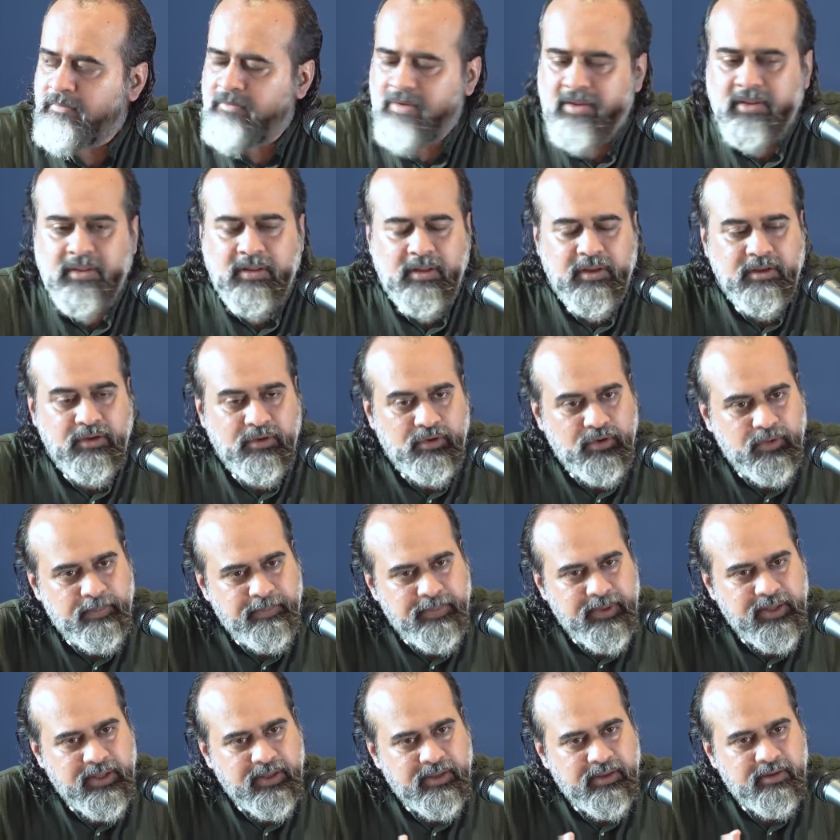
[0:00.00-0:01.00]

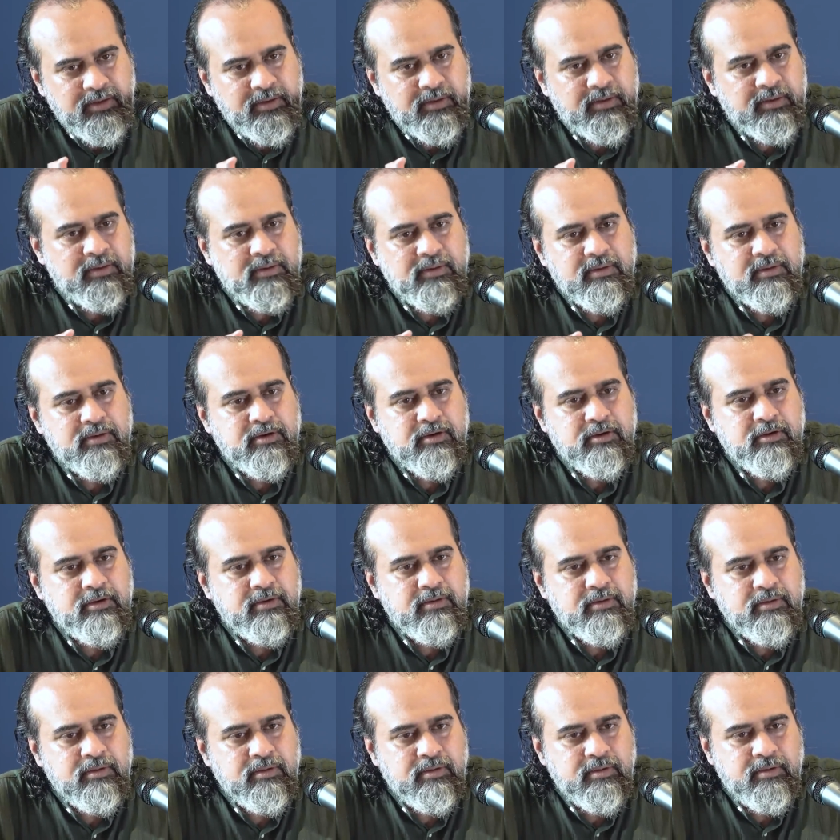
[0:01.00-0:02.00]
European
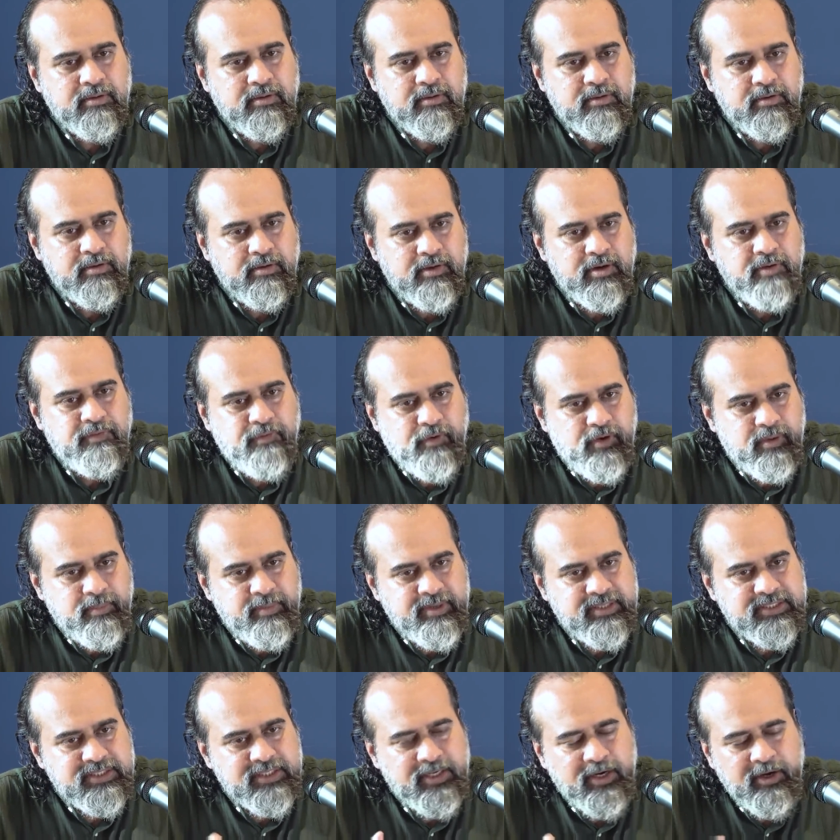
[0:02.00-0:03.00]

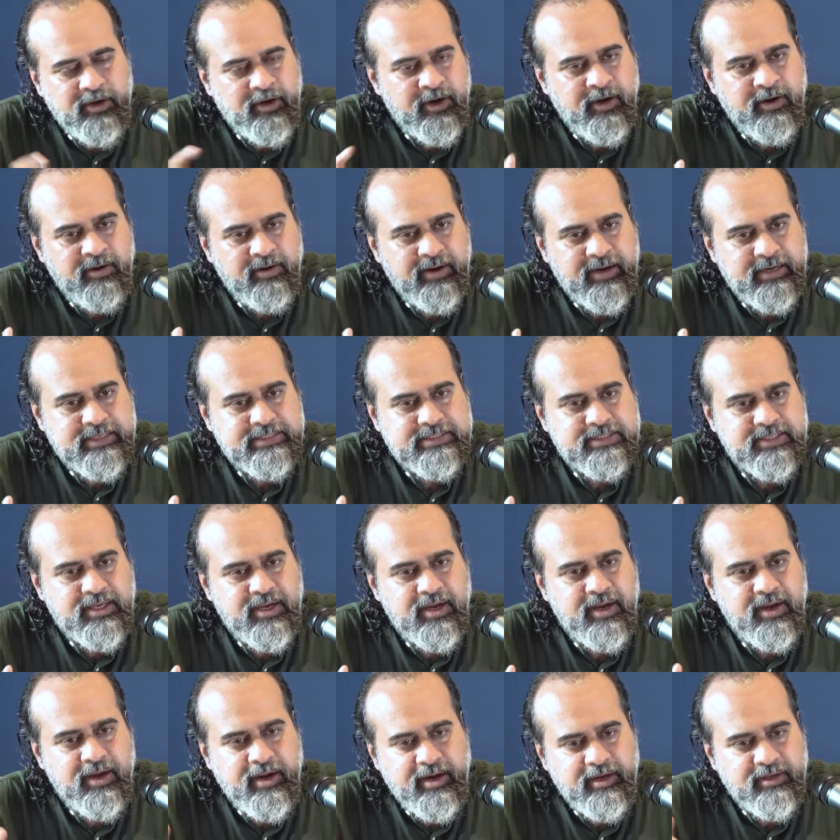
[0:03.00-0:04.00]
Reformation and
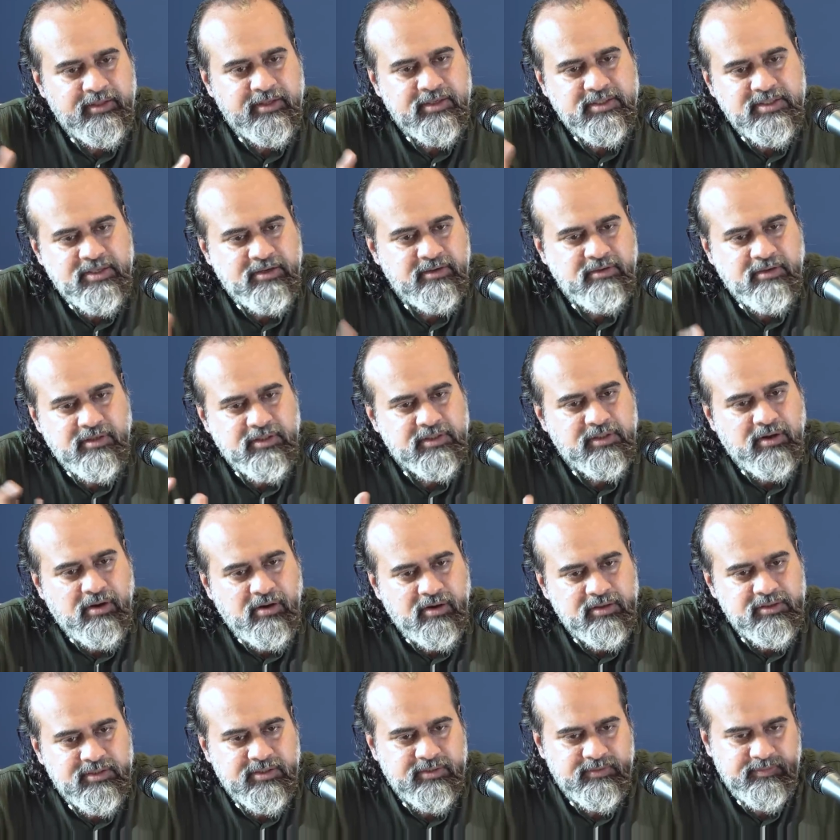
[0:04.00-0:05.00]
Renaissance and the general
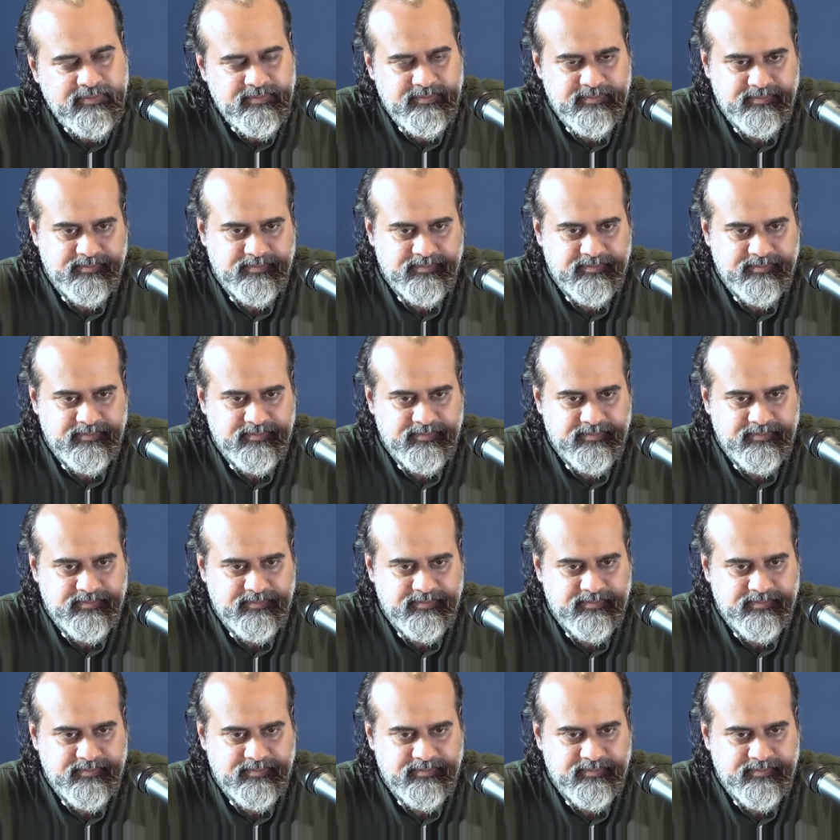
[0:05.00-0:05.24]
thought?